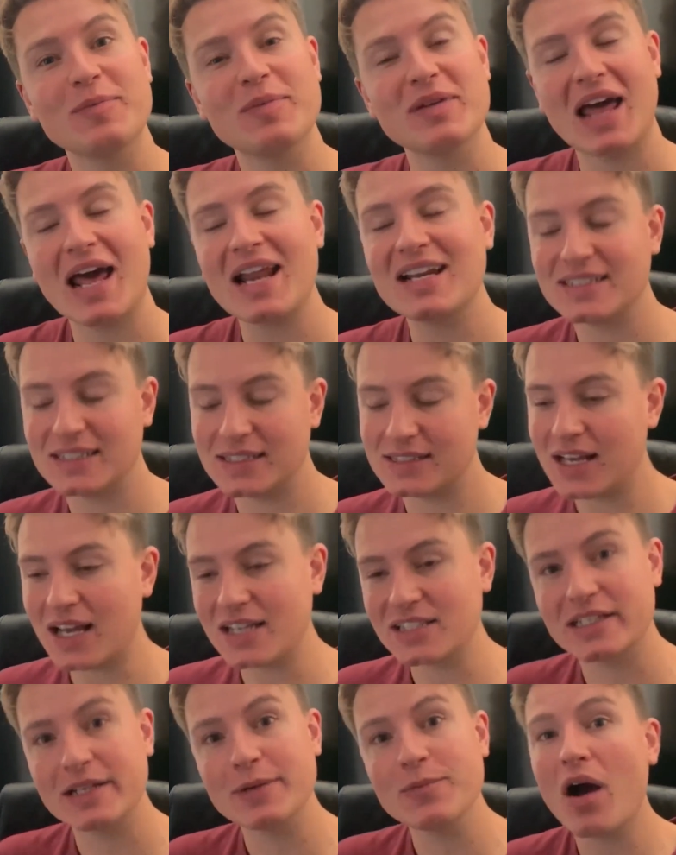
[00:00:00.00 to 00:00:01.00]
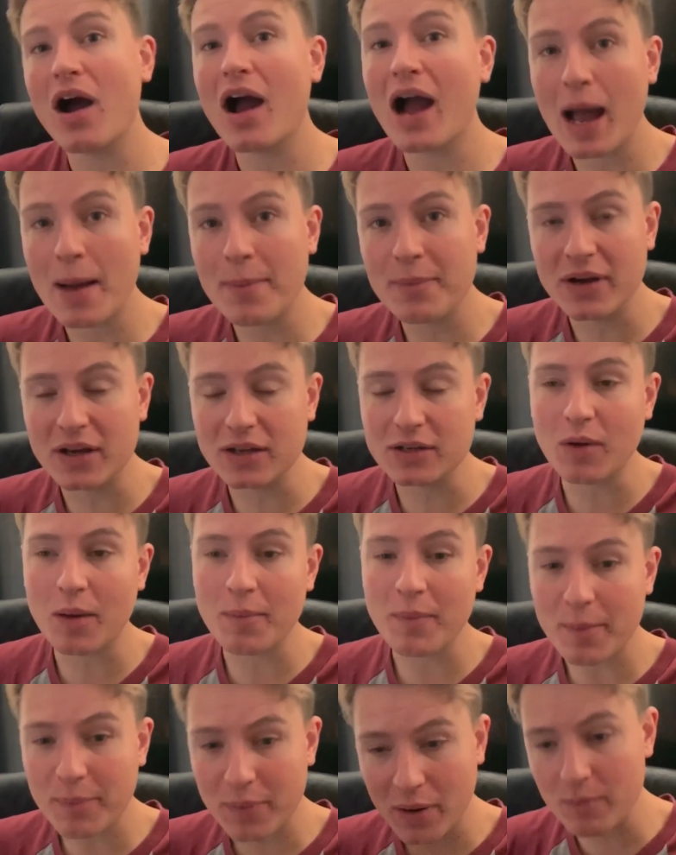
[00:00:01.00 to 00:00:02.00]
But that is essentially what happened when
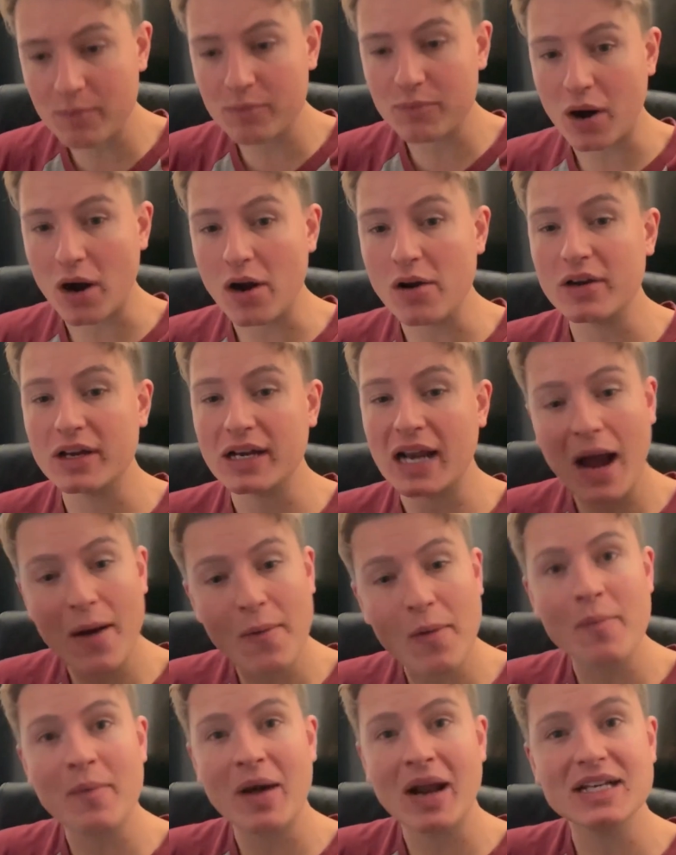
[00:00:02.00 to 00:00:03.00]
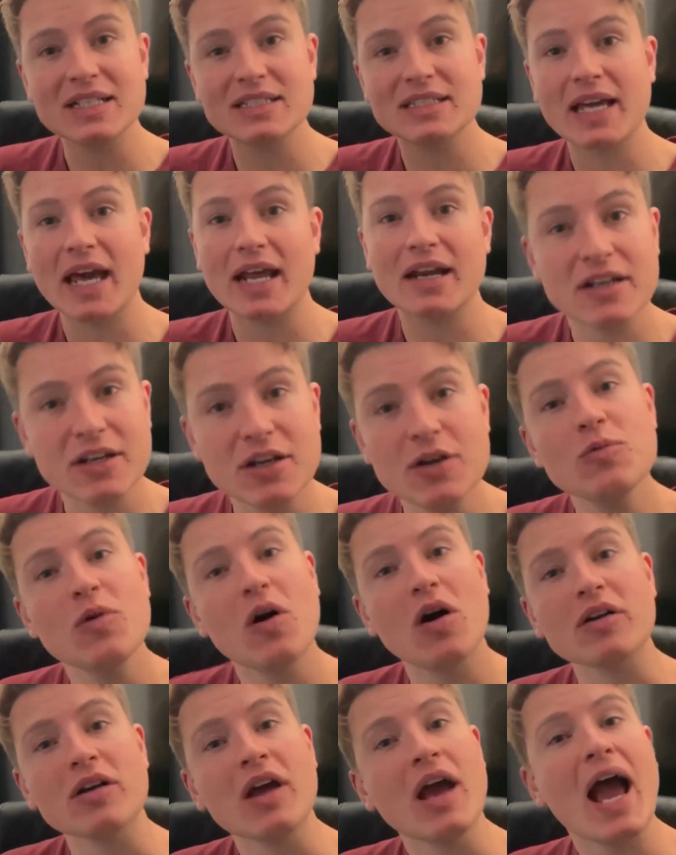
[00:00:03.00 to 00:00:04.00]
my pump broke and how I managed to get a new
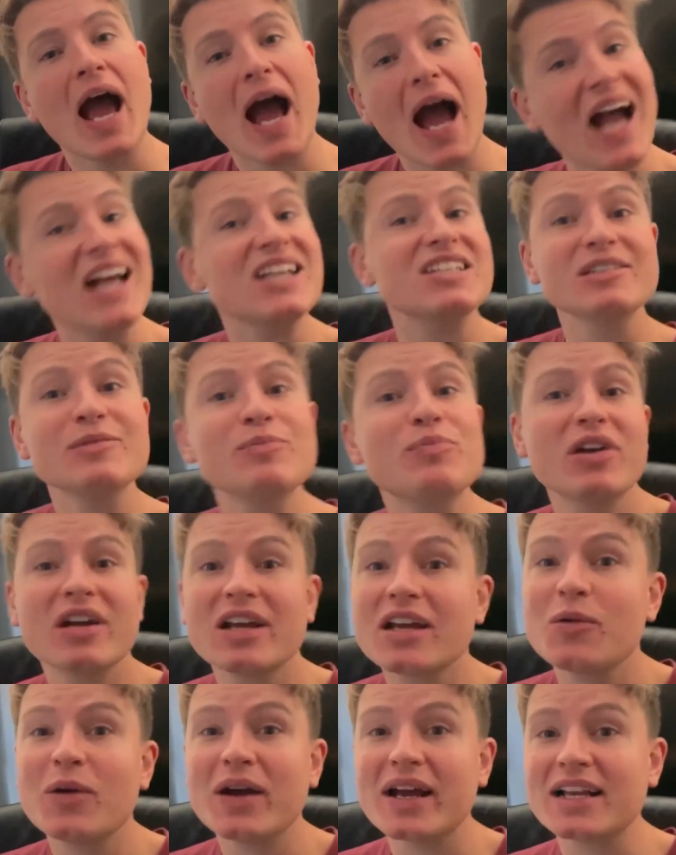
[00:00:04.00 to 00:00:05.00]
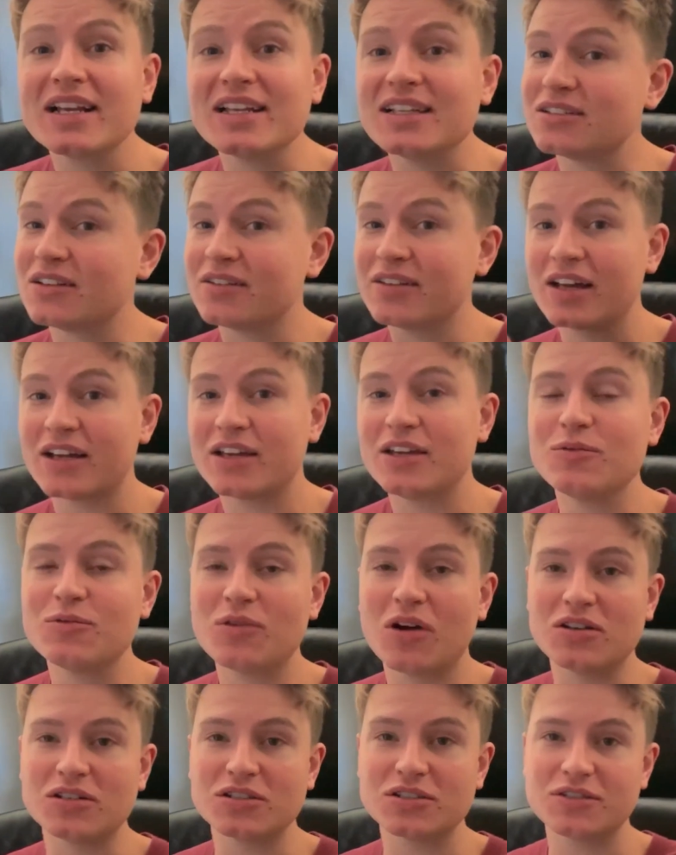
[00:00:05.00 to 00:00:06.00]
one actually pretty quickly. So thank you,
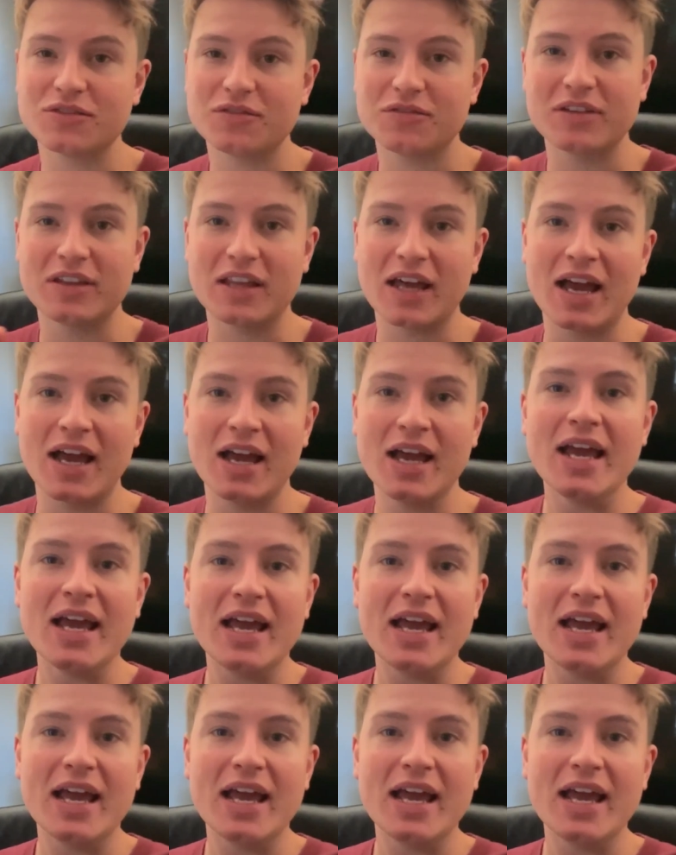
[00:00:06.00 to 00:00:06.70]
Roche, for that.